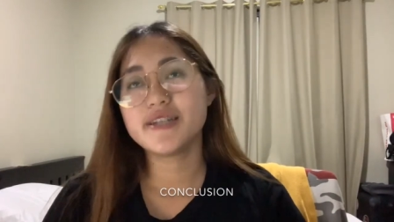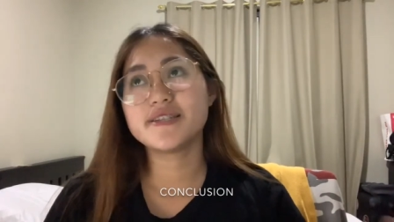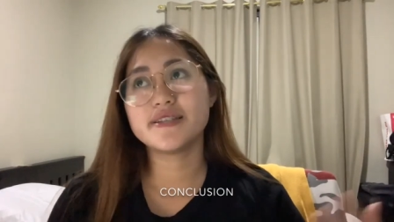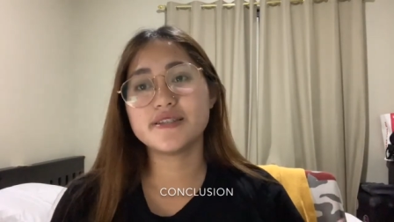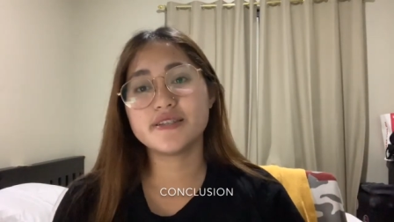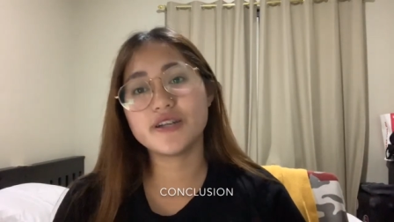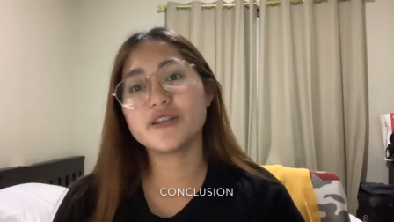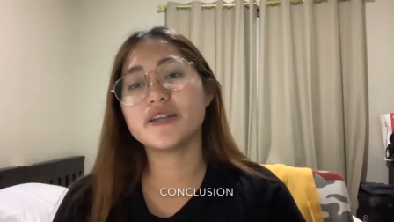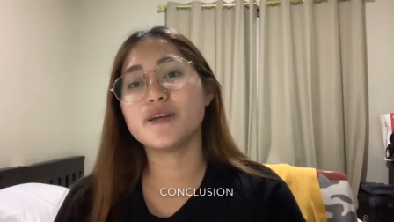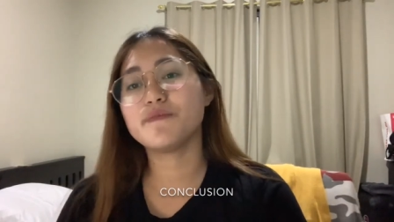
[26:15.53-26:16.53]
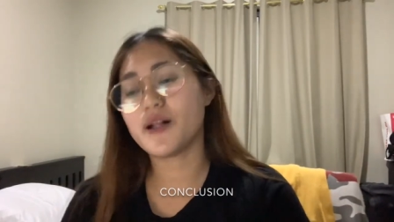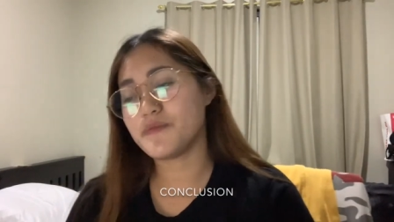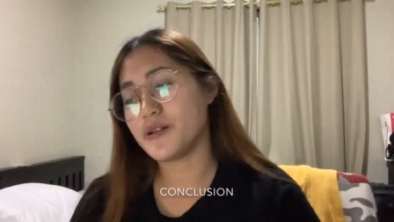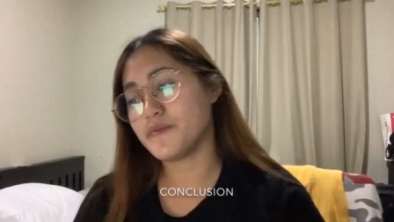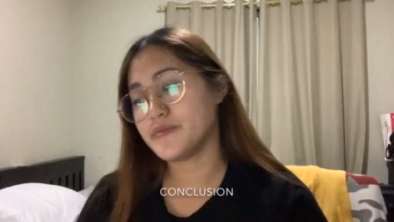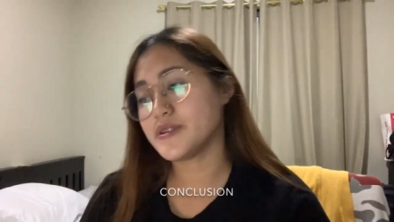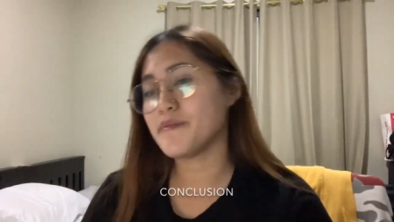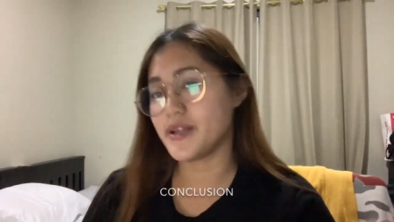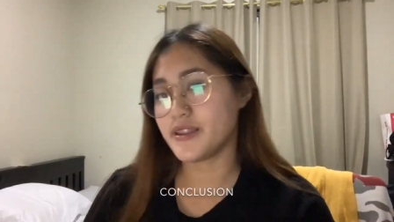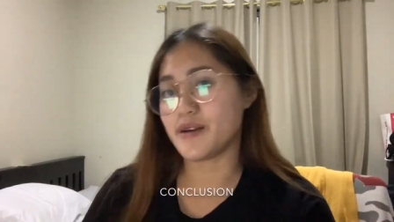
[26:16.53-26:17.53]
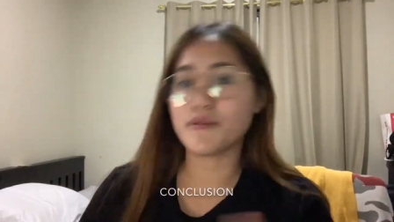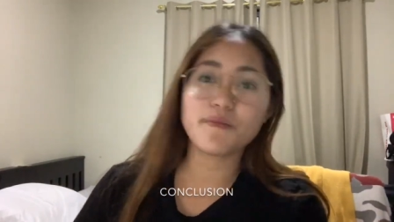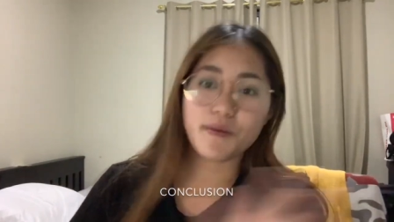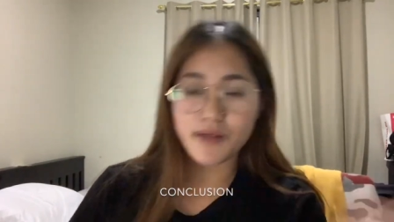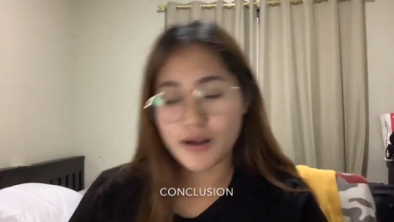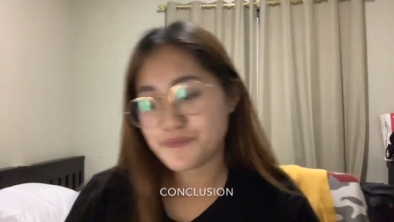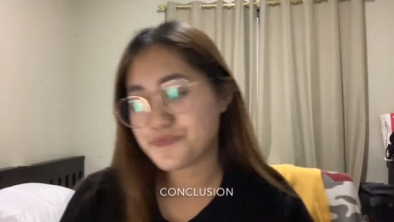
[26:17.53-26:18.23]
Sincerely, blah, blah, Samantha, blah, blah, blah.